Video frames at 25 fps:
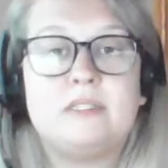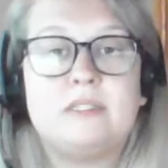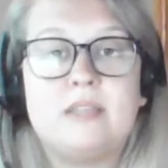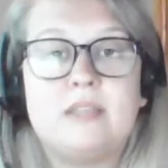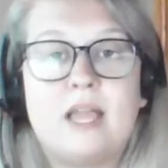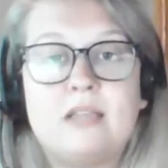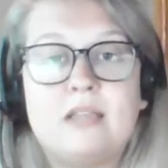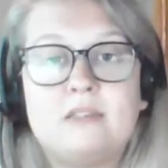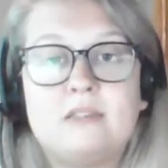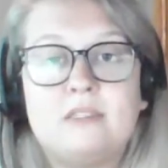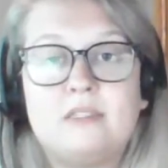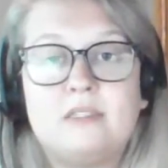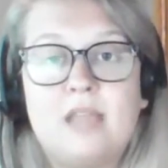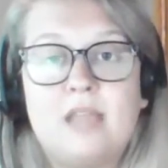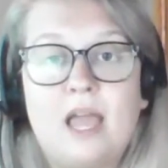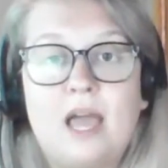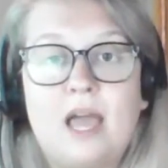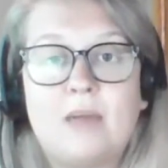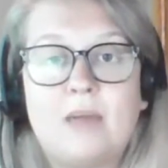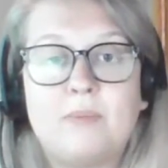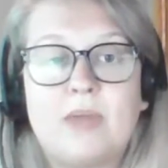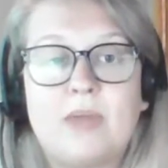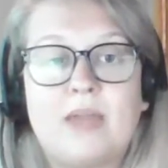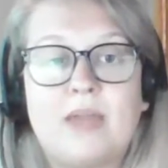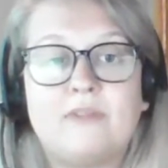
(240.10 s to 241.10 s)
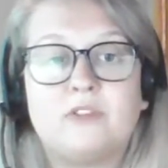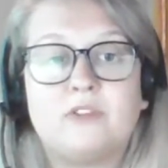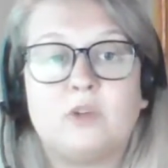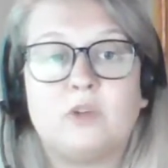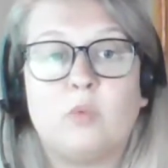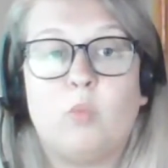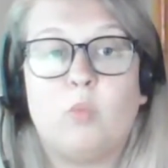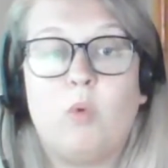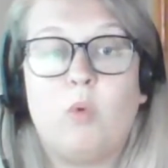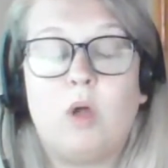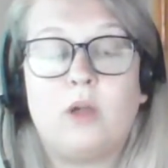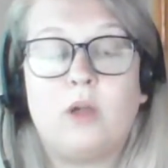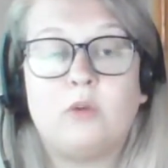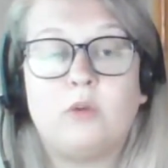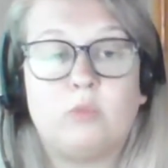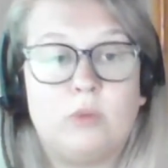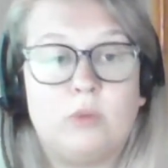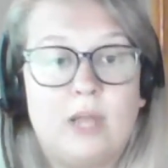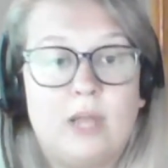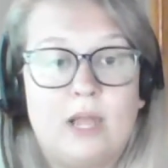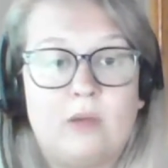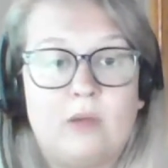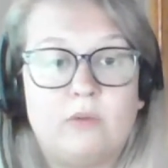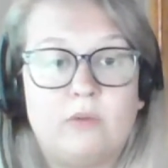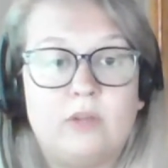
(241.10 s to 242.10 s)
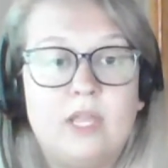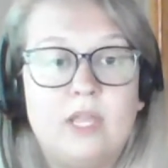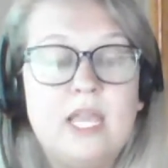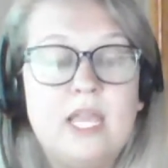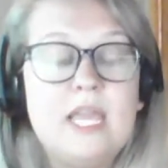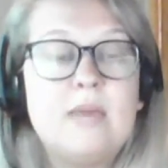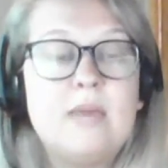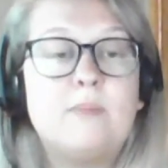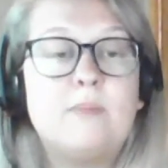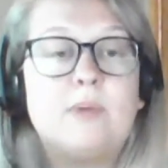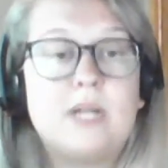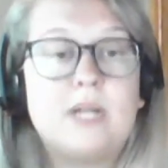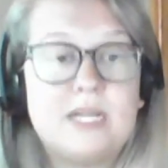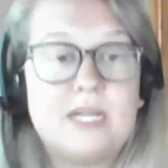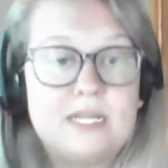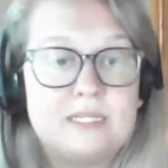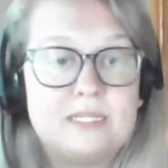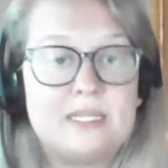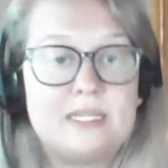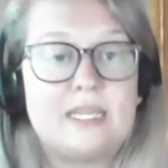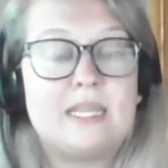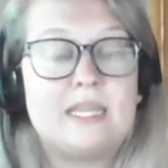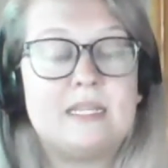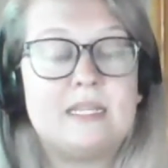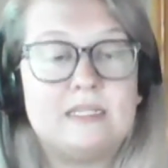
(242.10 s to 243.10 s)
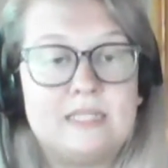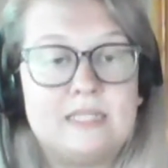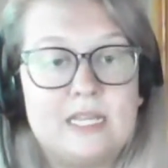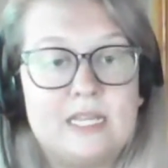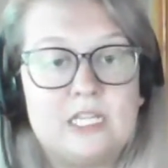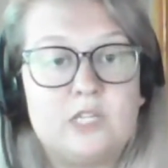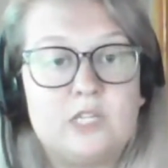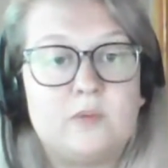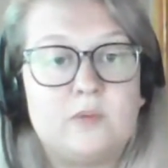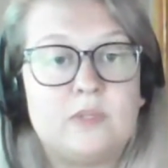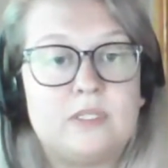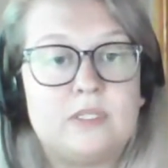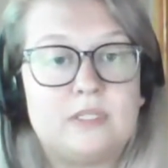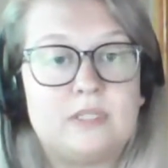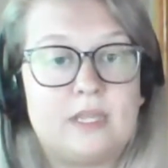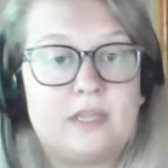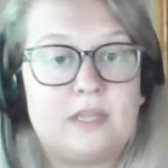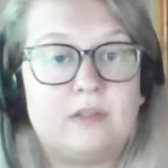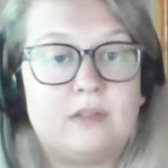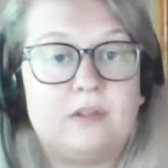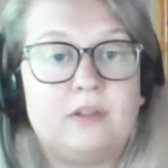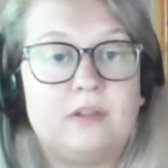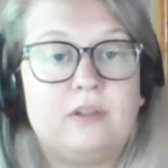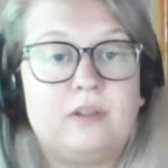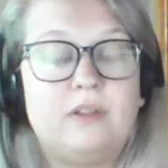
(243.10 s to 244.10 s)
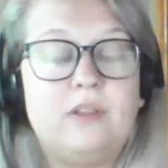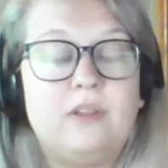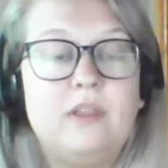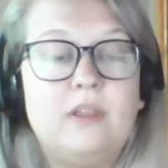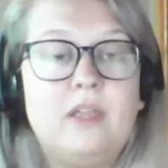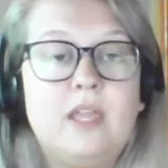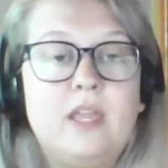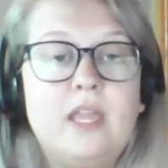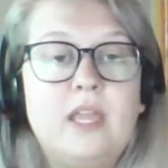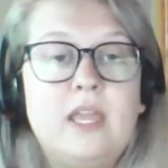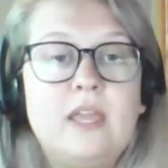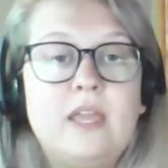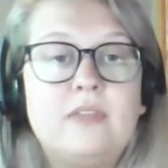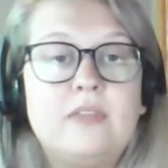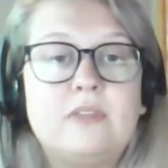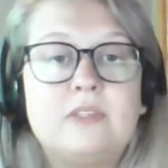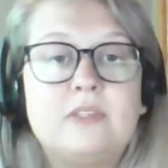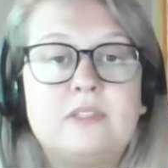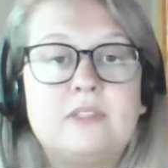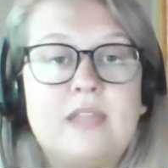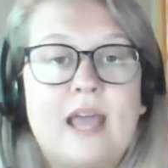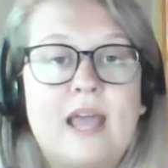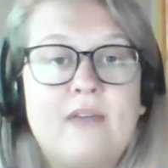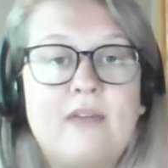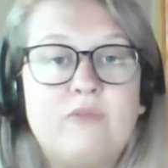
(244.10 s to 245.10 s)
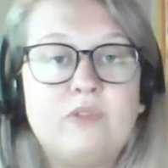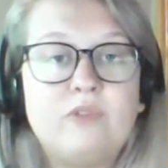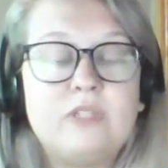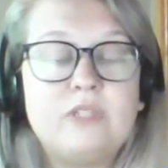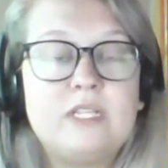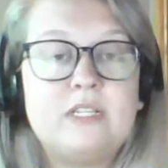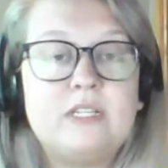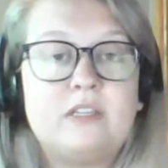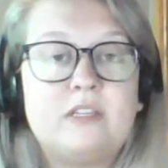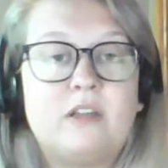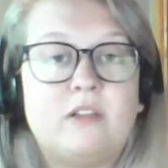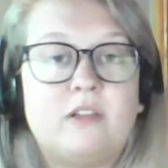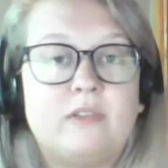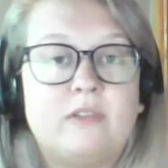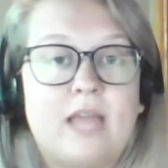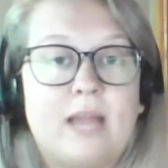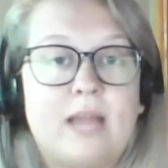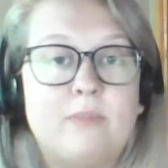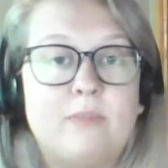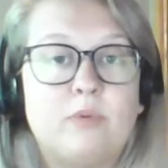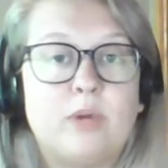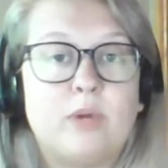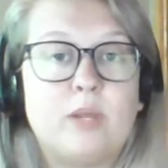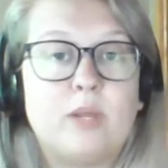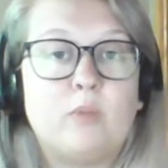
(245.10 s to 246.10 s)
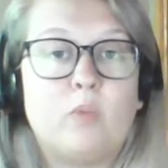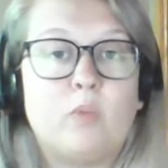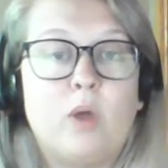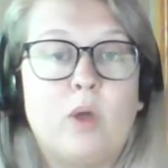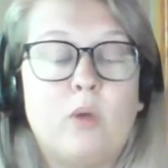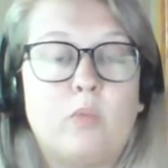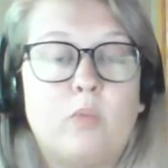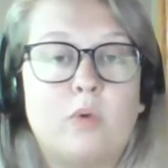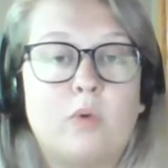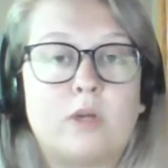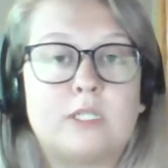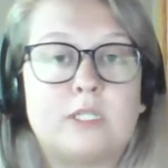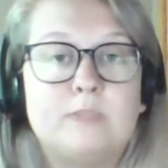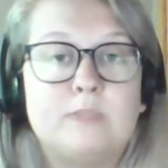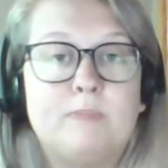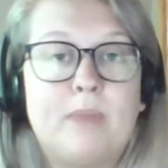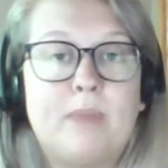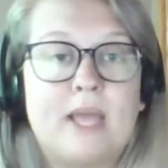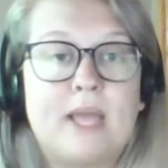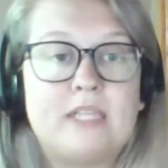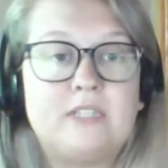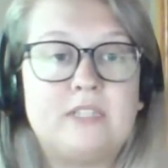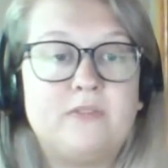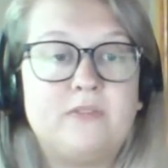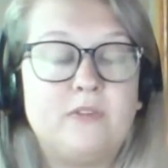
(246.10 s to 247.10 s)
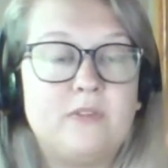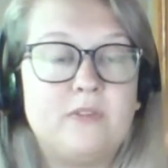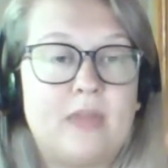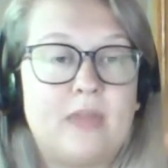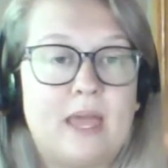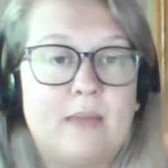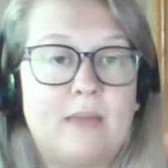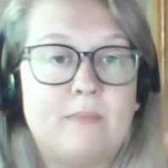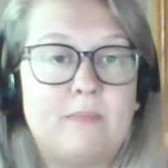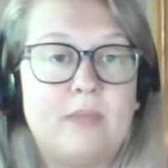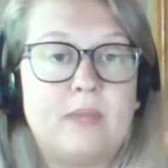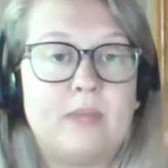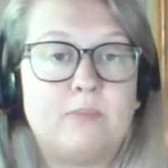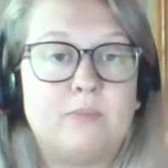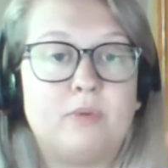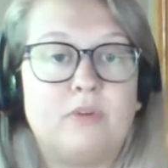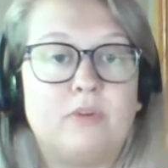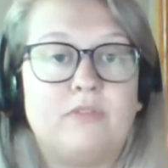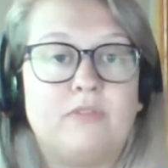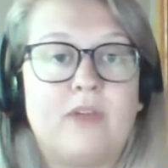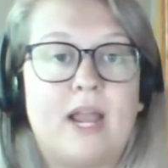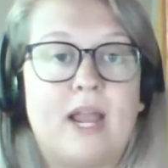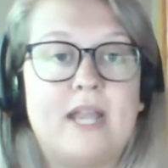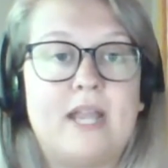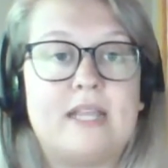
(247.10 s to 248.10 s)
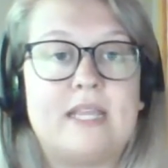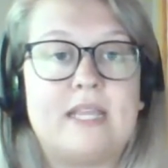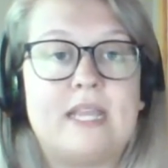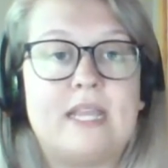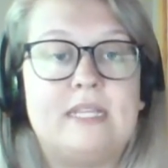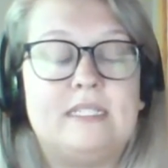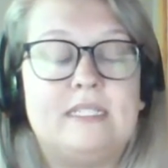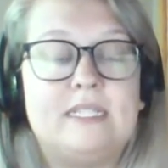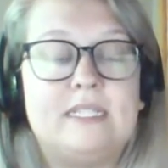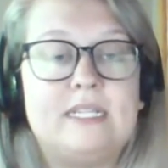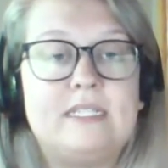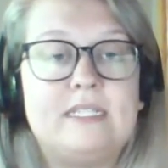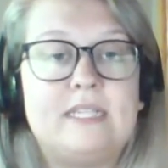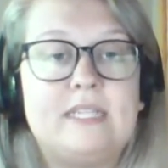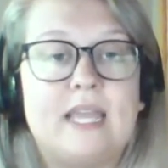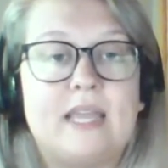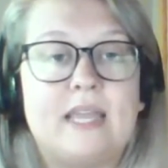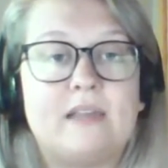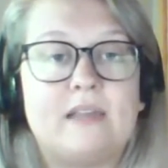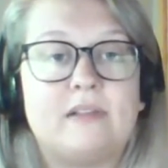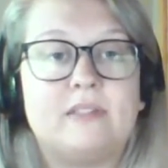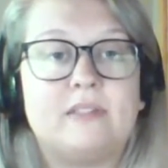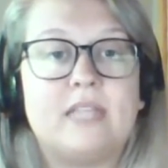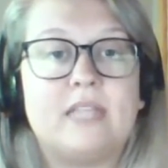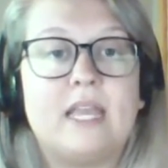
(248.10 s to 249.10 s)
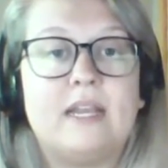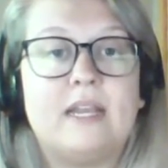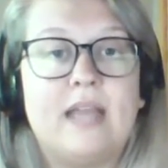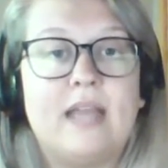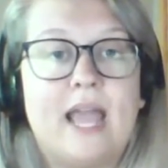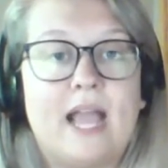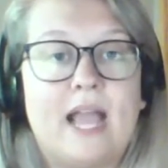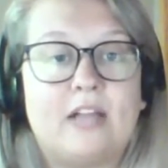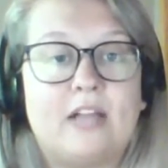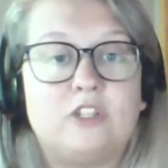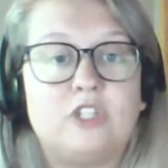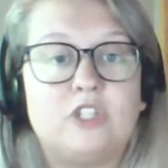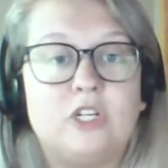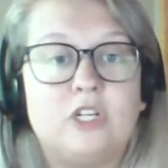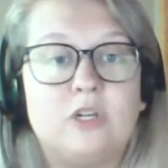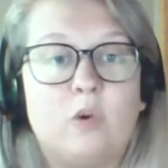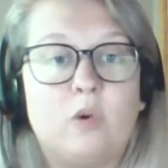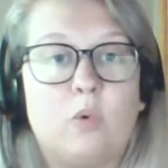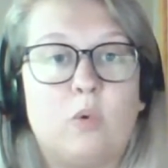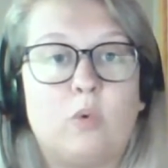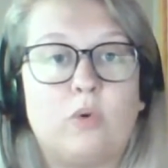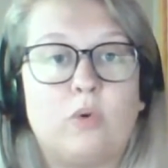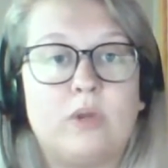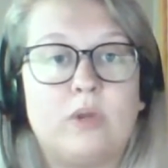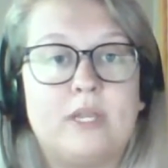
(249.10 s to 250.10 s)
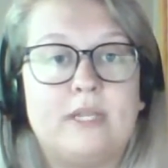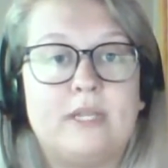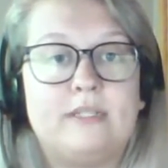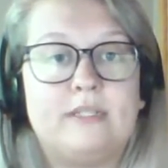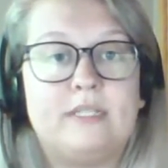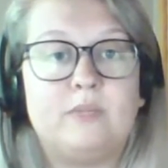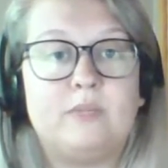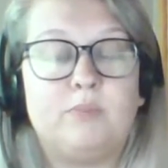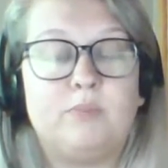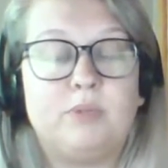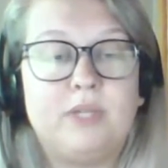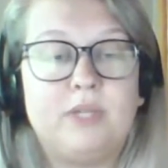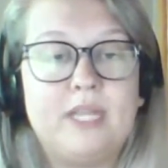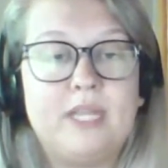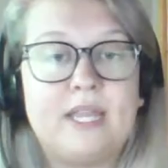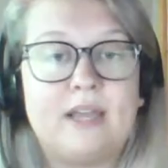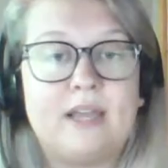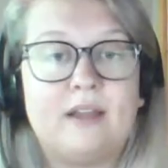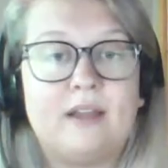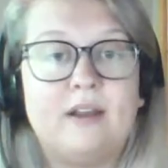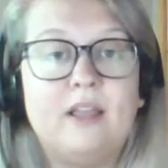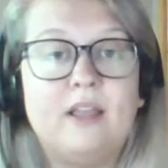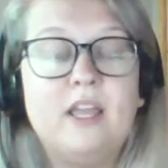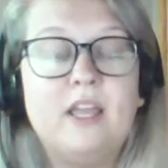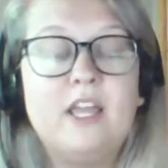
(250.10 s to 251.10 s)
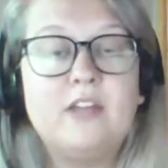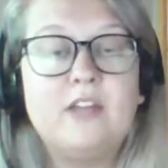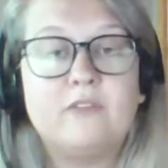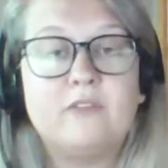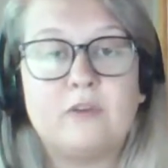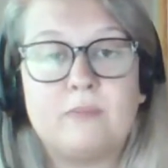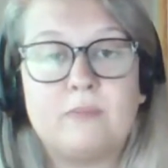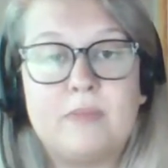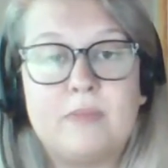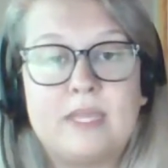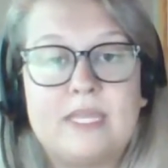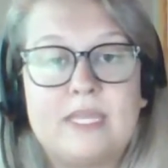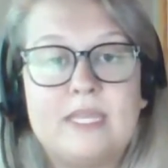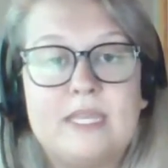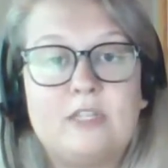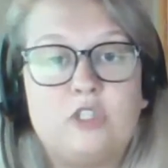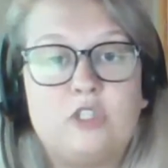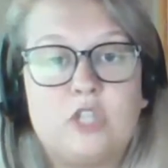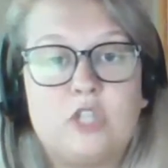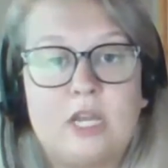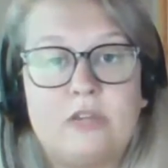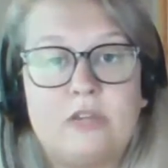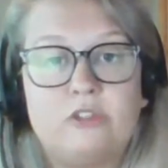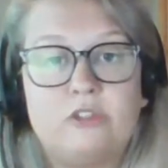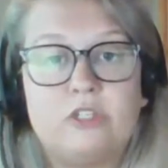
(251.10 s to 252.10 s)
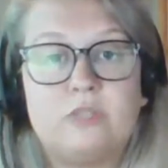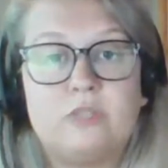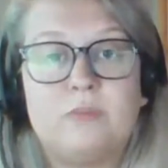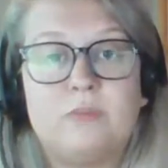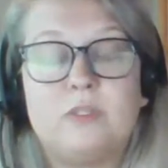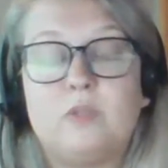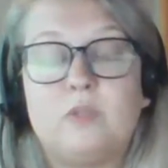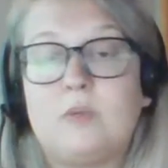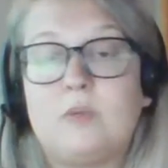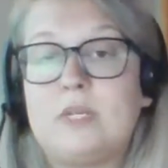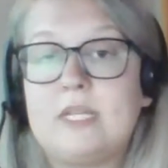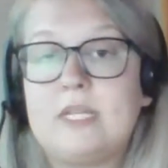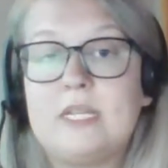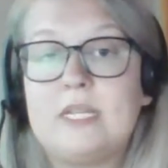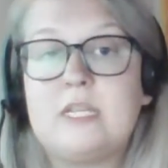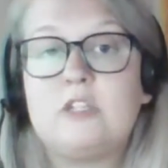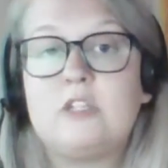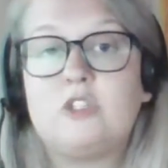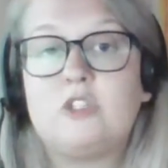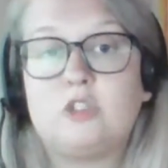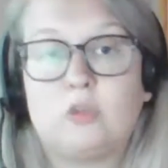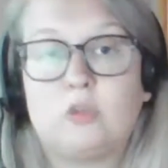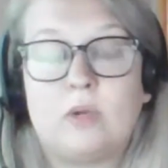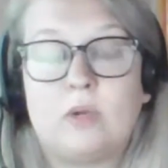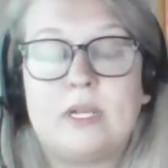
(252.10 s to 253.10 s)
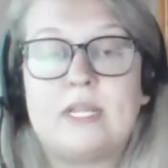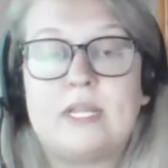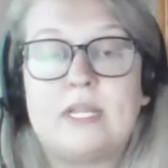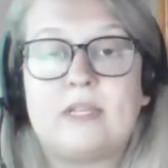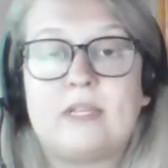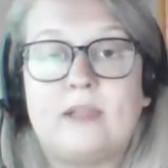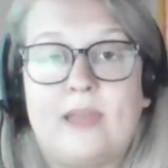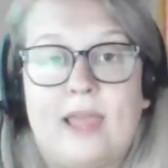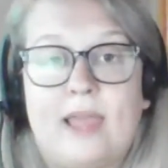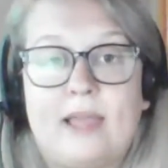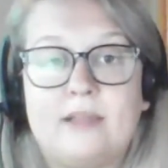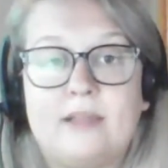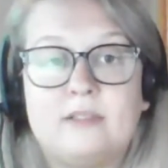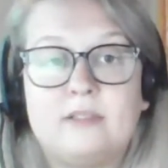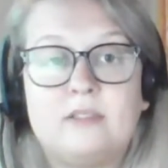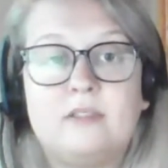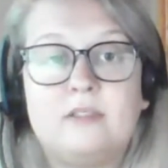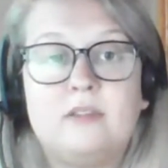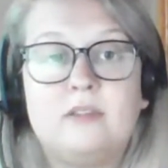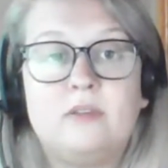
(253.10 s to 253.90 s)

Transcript: not stop after one round, but it is a continuous cycle. The staff will need to collaborate what works best for them in providing a detailed and action oriented plan for making changes between each training class.